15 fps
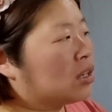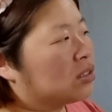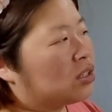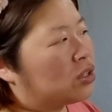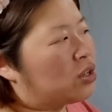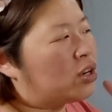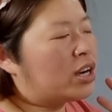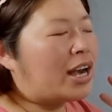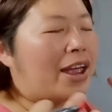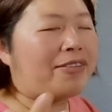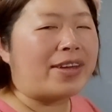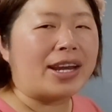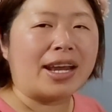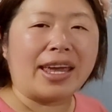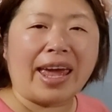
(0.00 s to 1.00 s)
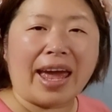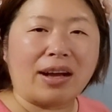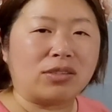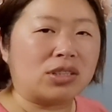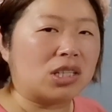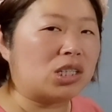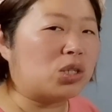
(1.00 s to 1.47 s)
So you don't have any
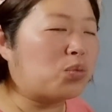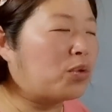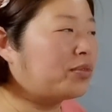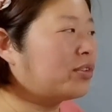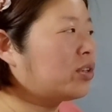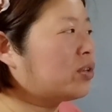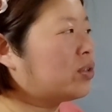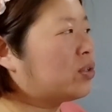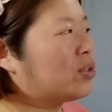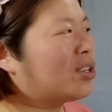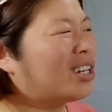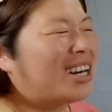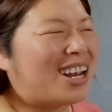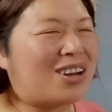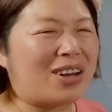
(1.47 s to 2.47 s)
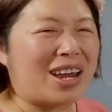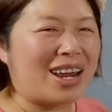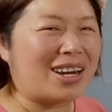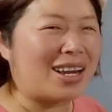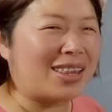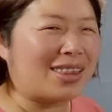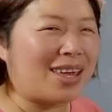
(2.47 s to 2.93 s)
counters with you. You don't have
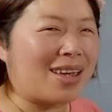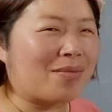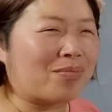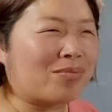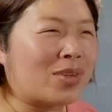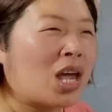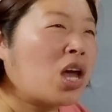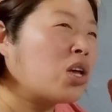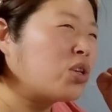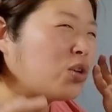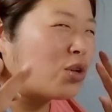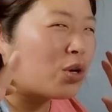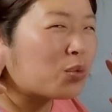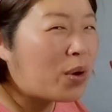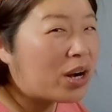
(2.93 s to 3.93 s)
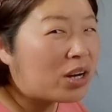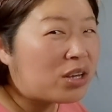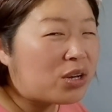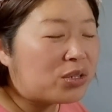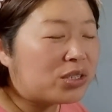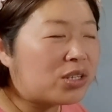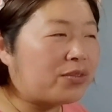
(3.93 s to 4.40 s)
anything. You don't want
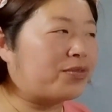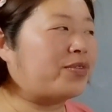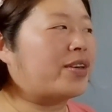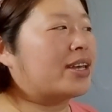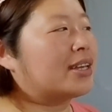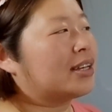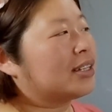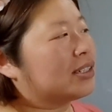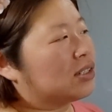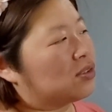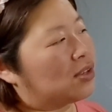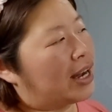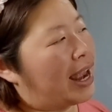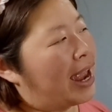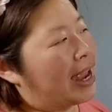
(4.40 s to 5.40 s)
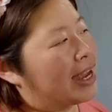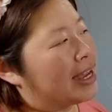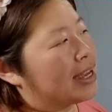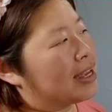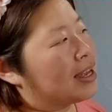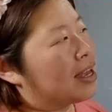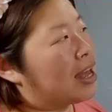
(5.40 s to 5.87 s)
to use your fingers
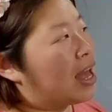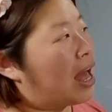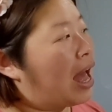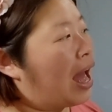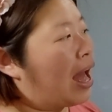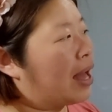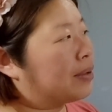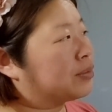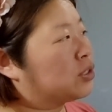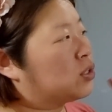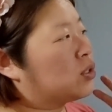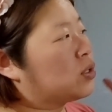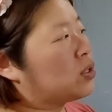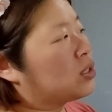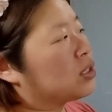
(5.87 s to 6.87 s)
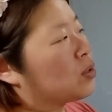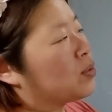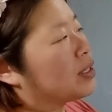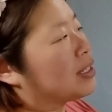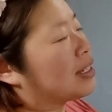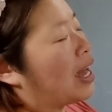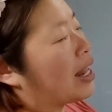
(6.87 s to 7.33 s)
today. 2. So
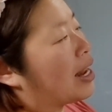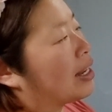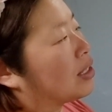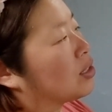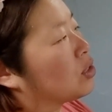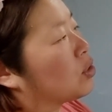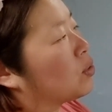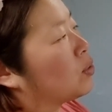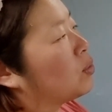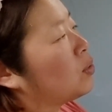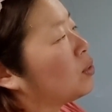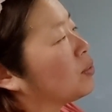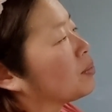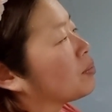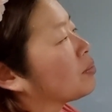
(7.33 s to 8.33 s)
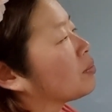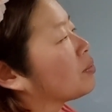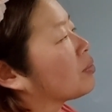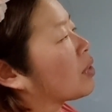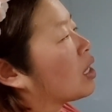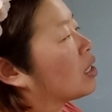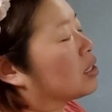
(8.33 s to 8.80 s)
we start at 2.
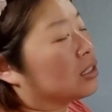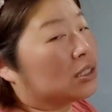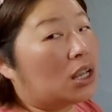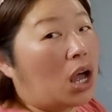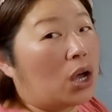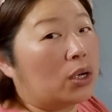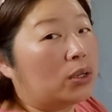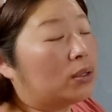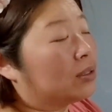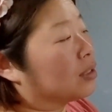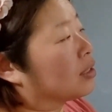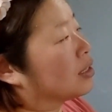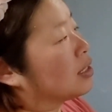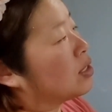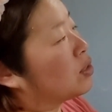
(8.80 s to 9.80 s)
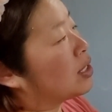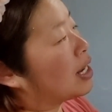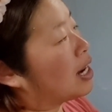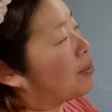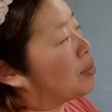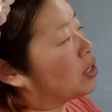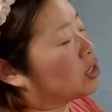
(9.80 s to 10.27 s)
So you see
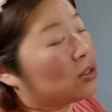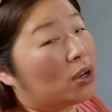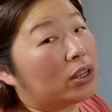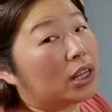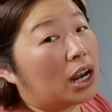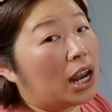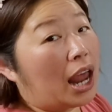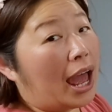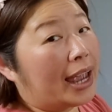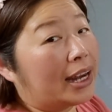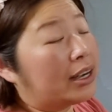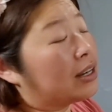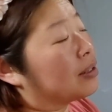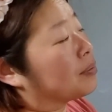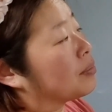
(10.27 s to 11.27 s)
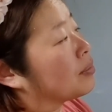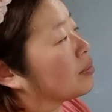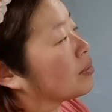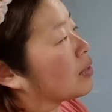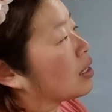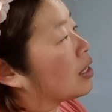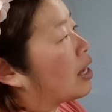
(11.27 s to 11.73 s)
number 2 on the line?
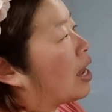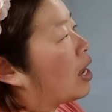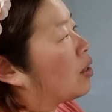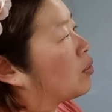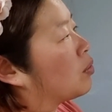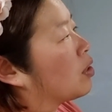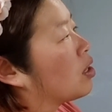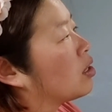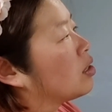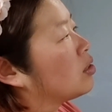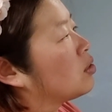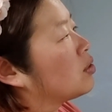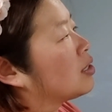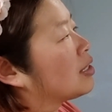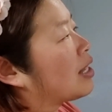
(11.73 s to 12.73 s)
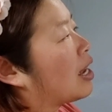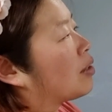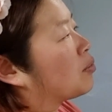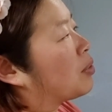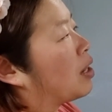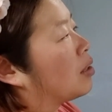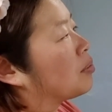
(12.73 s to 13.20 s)
Yeah, we're going to do
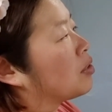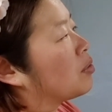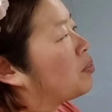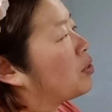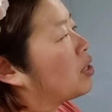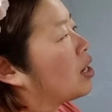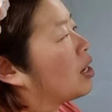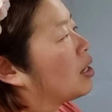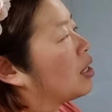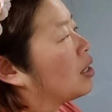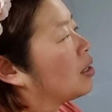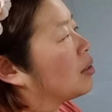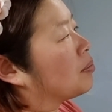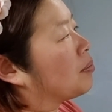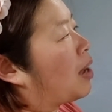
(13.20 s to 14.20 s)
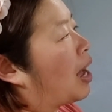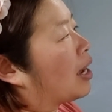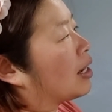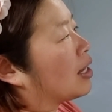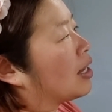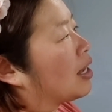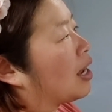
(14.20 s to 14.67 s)
start. I'm going to put a
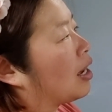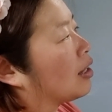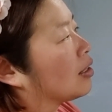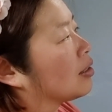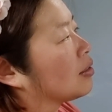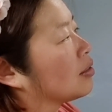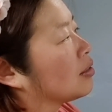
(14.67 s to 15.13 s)
mark here.